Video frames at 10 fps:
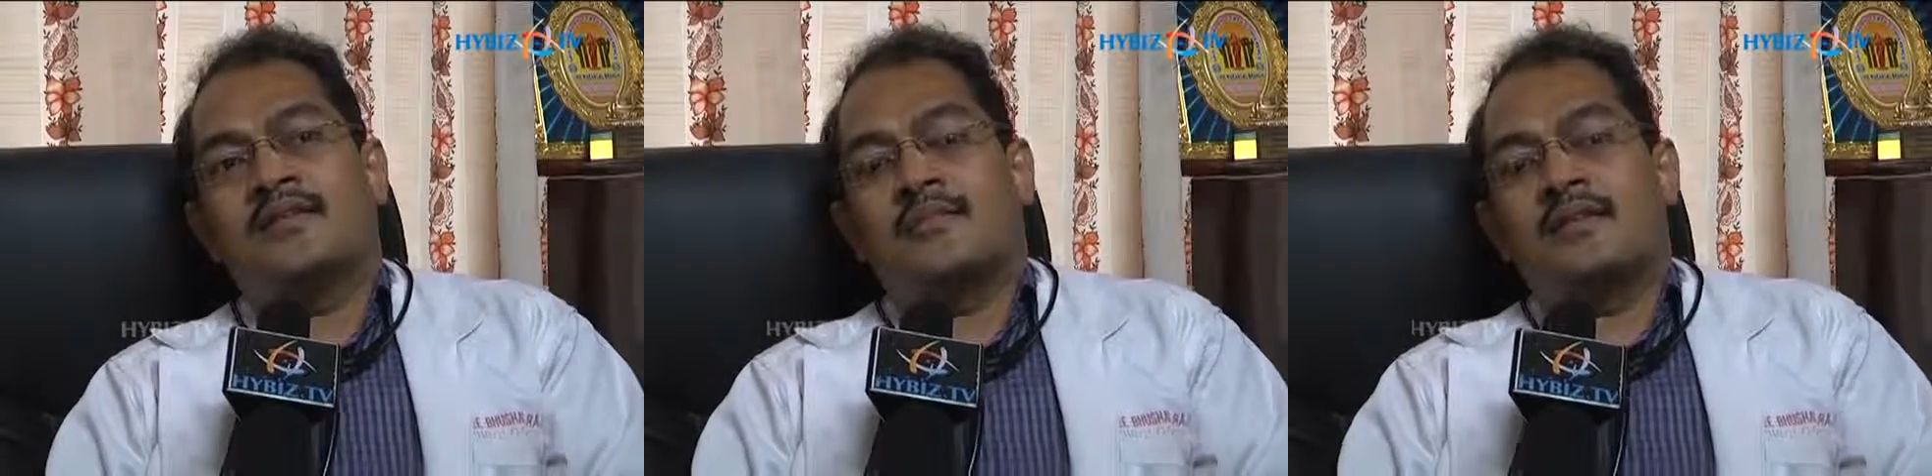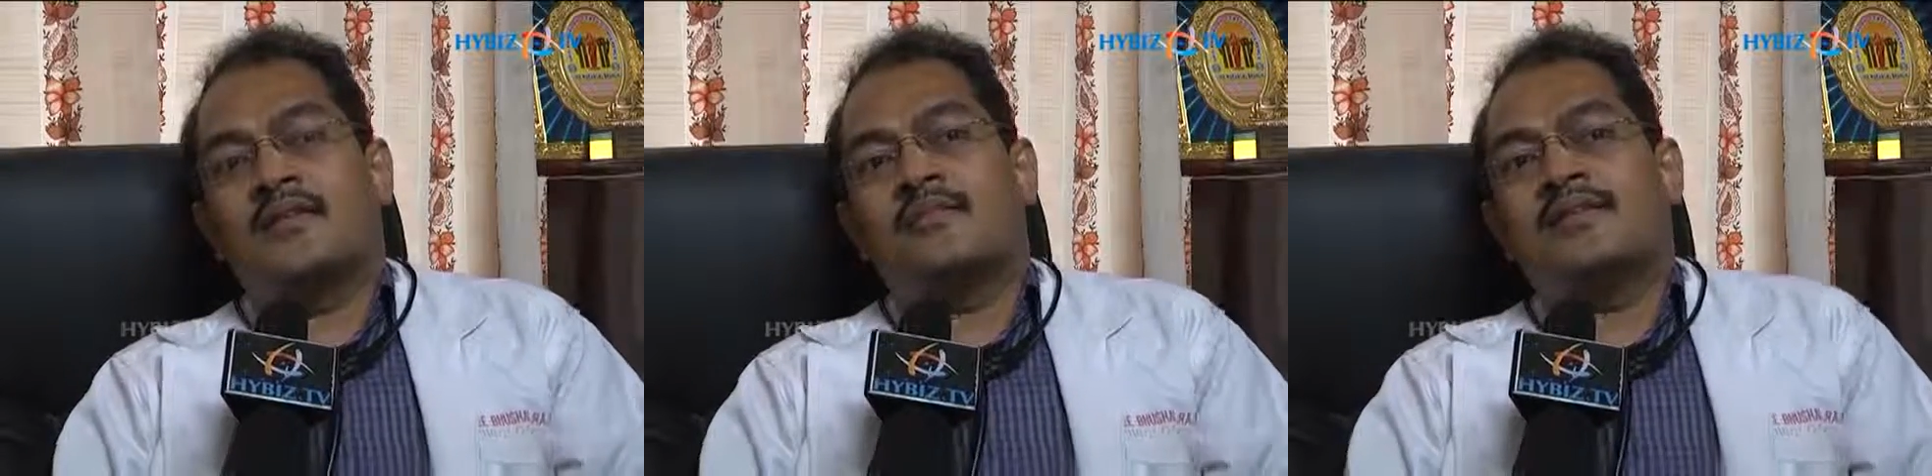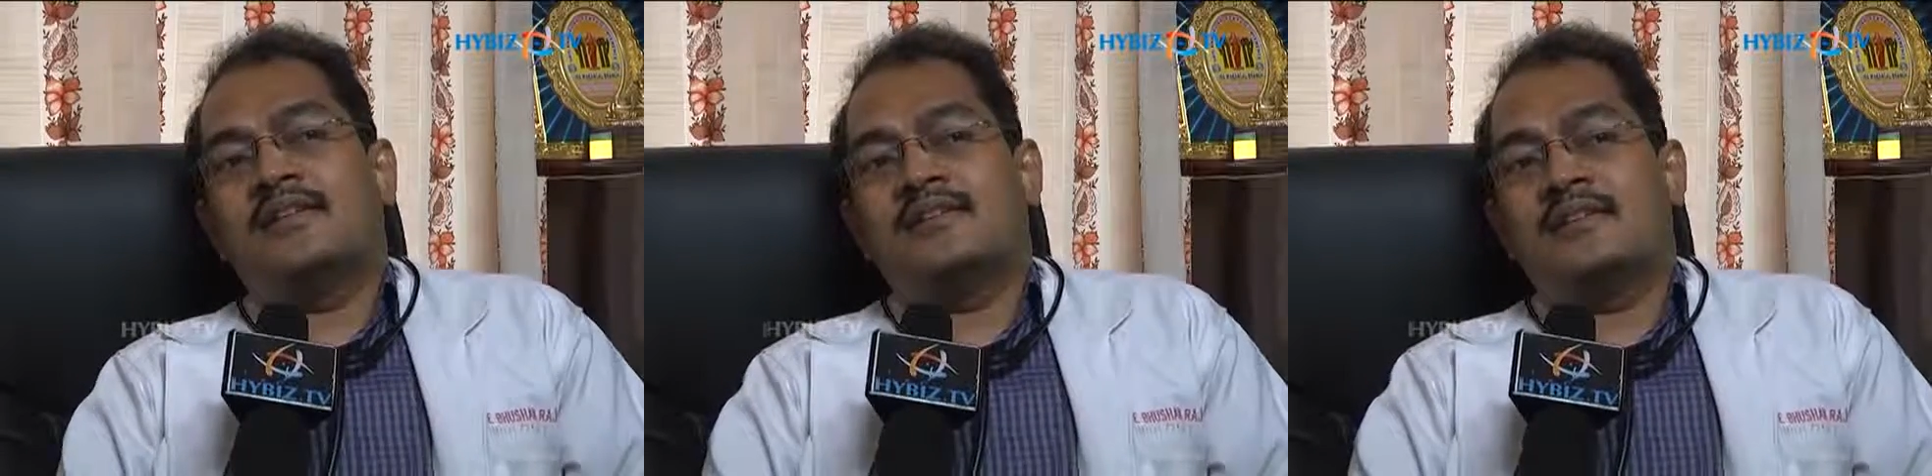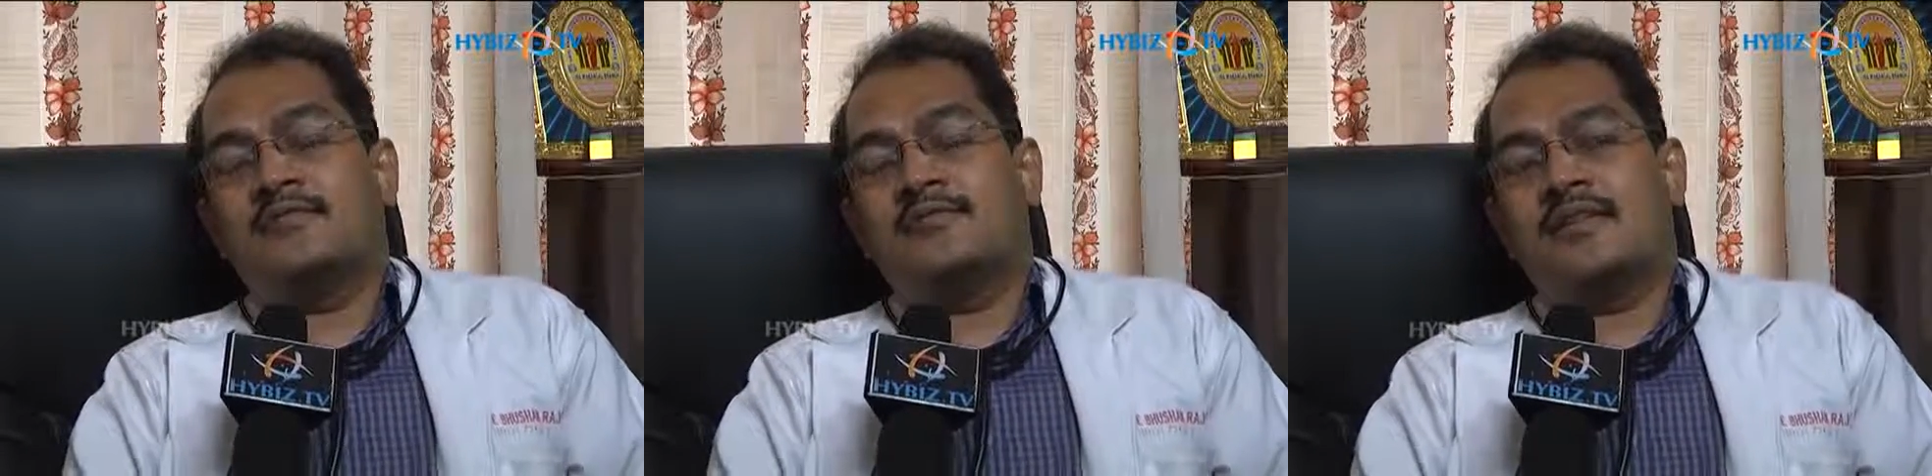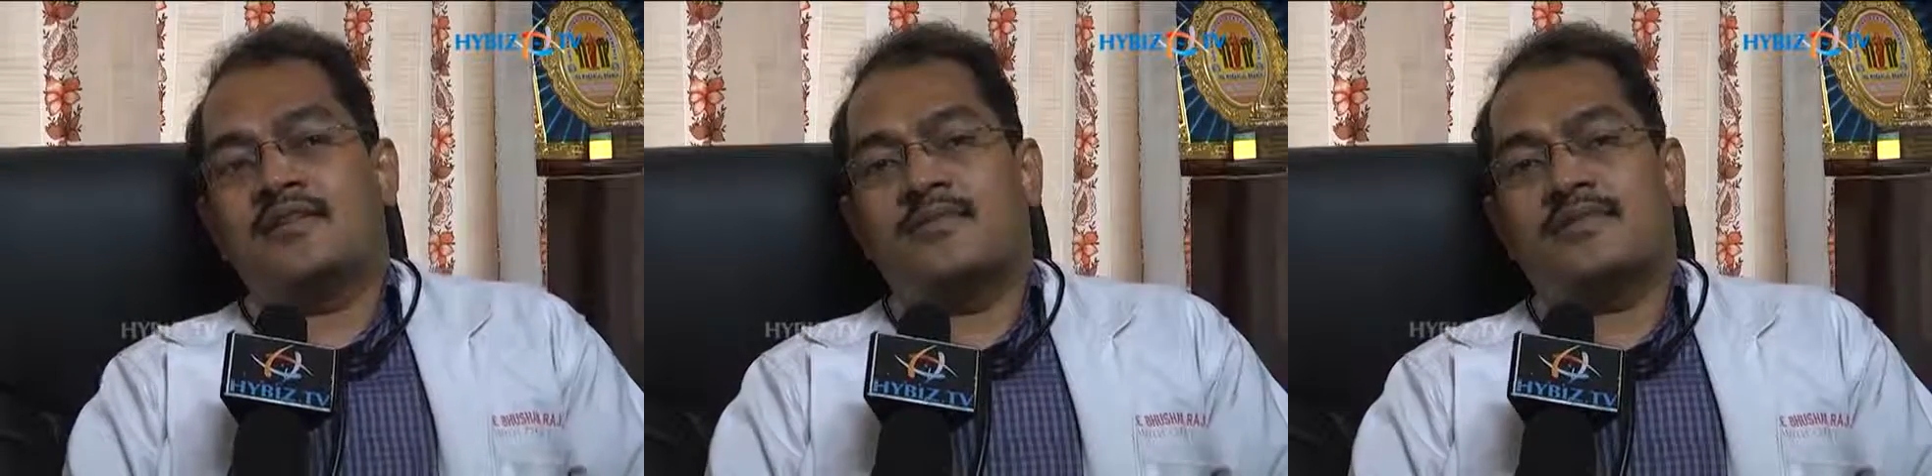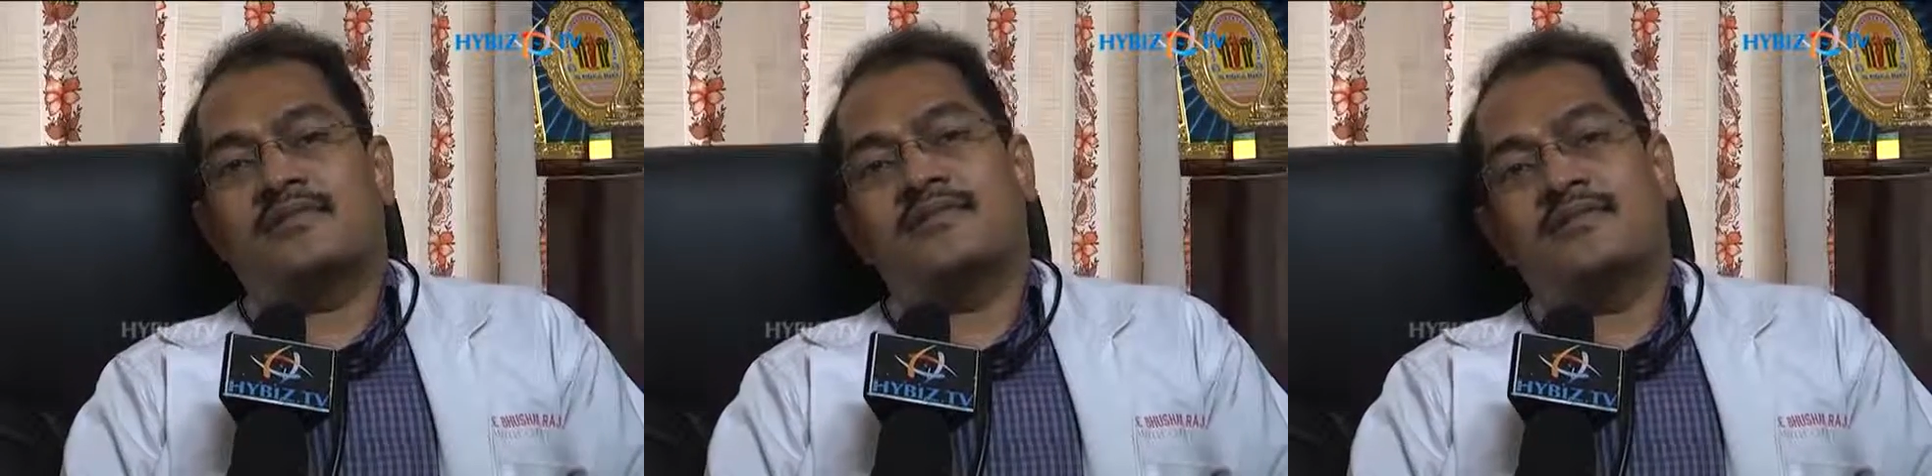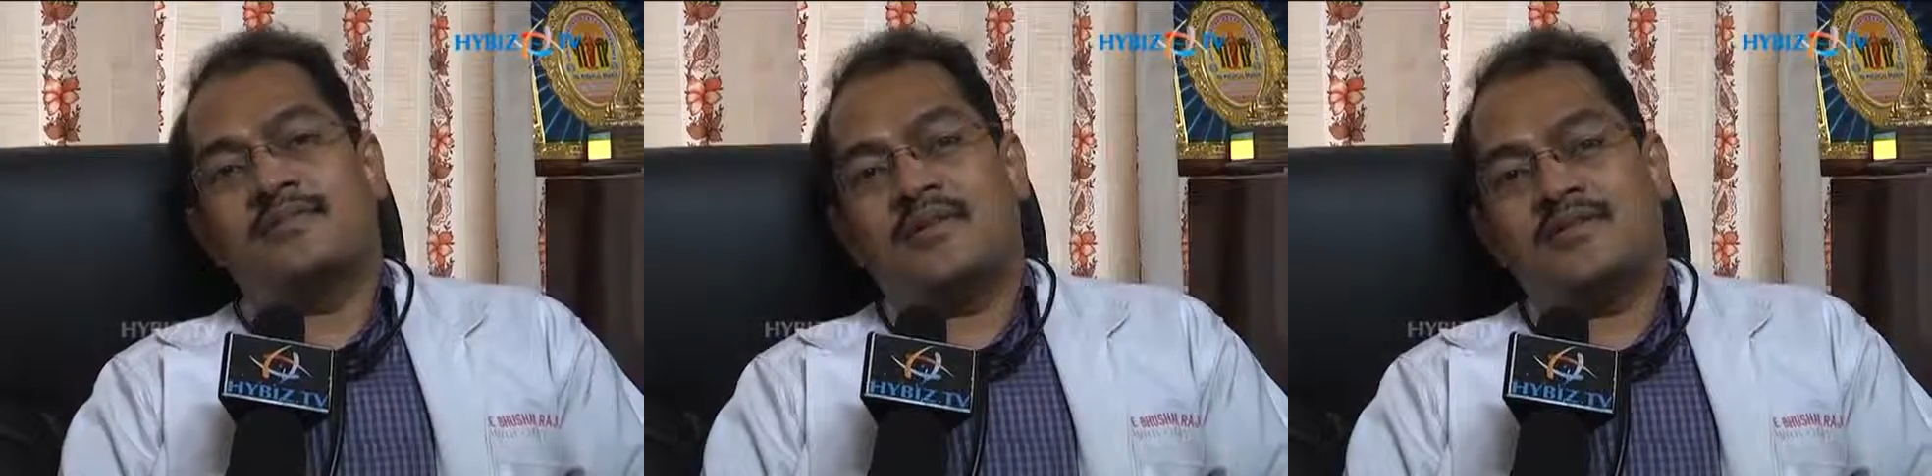the predominantly 30 to 40%
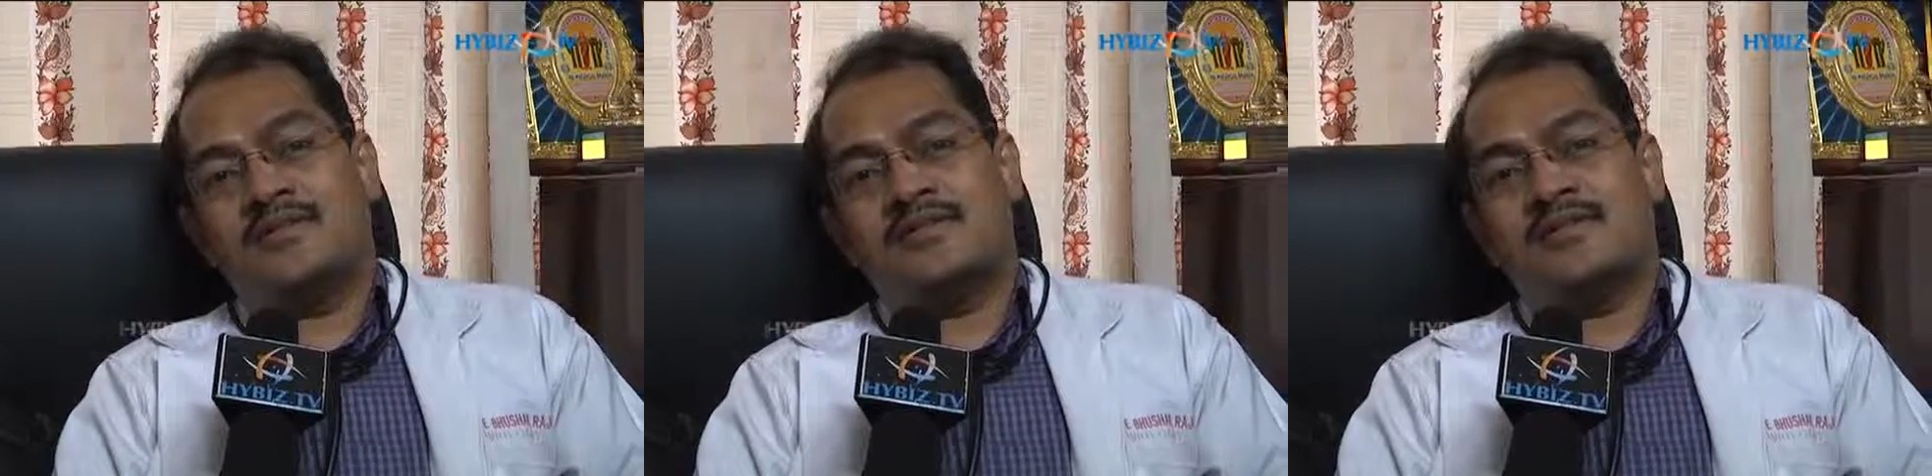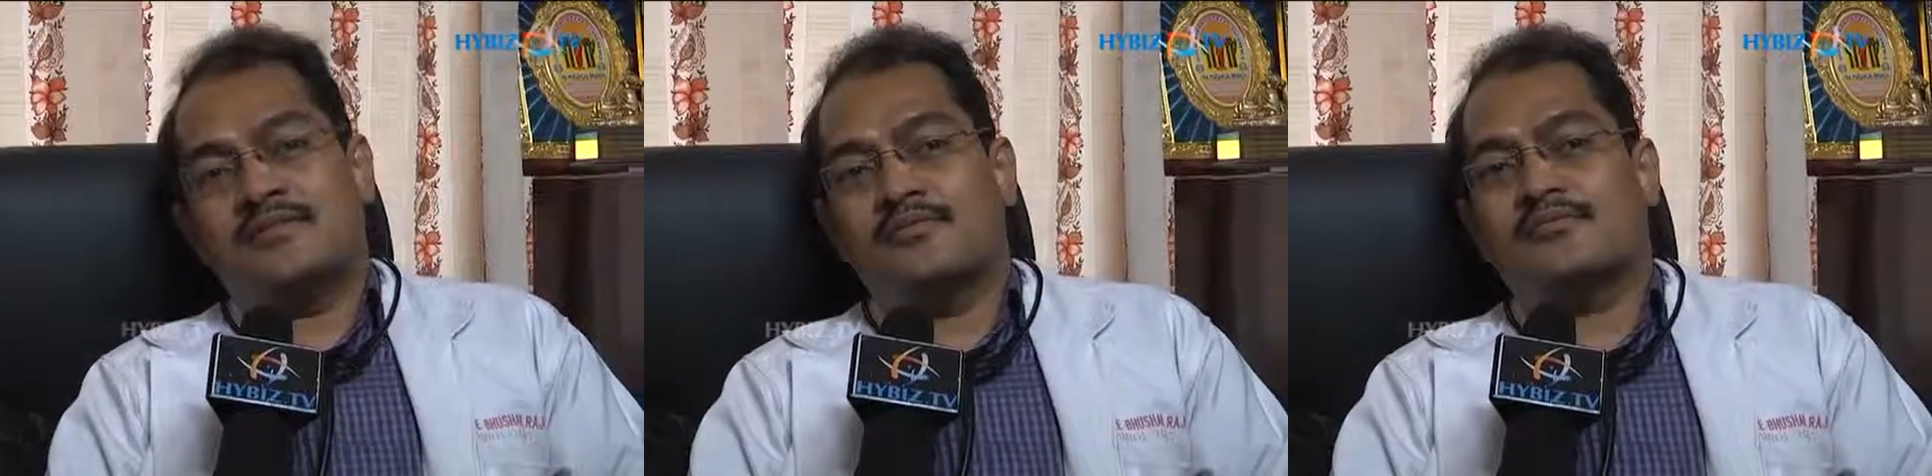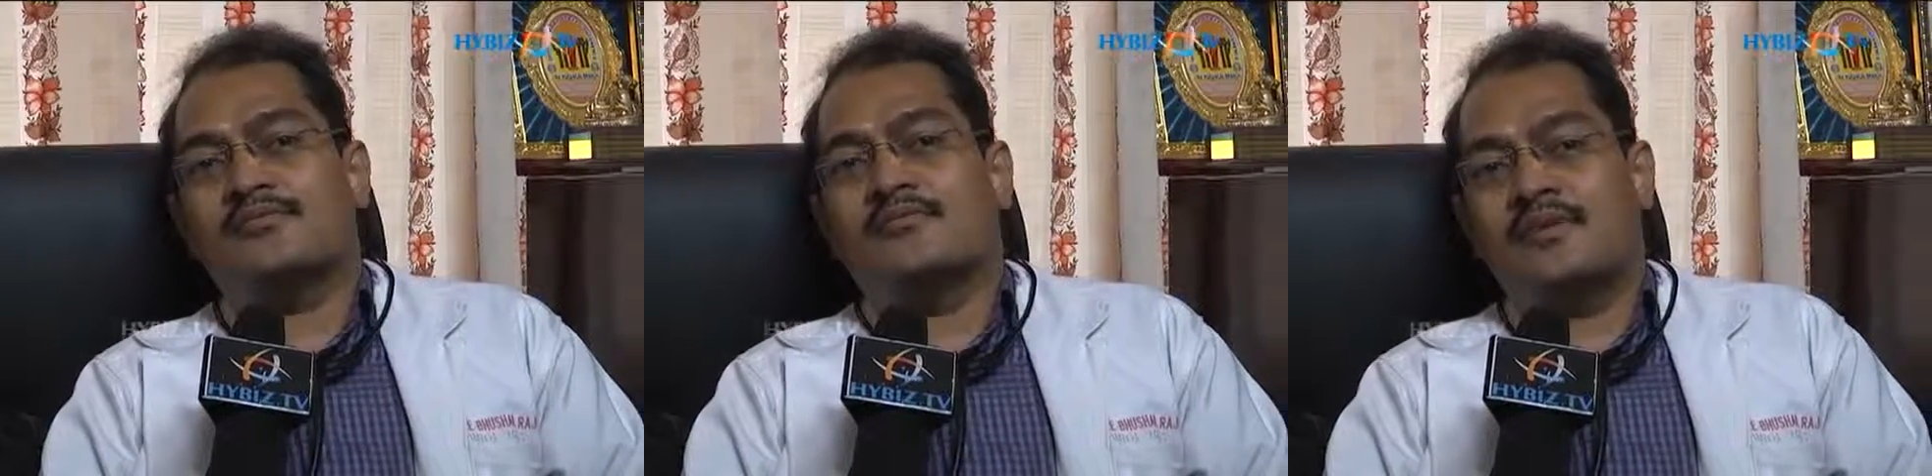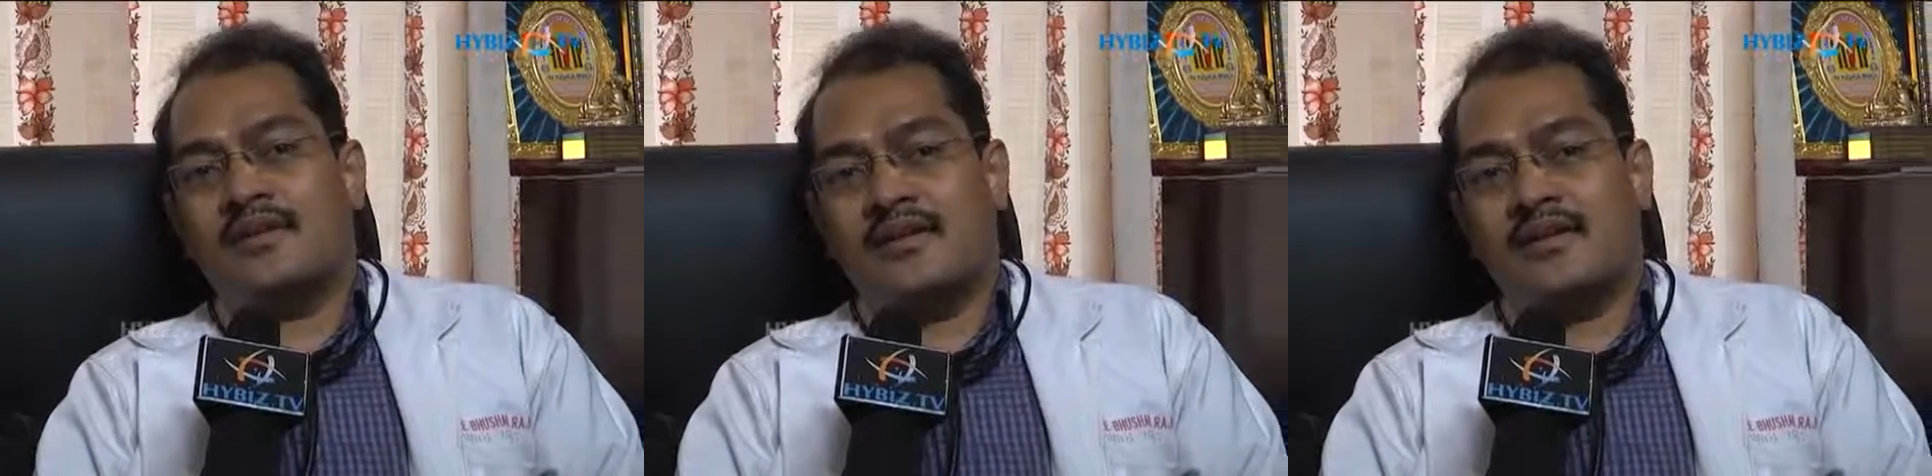of the patients are supposed to be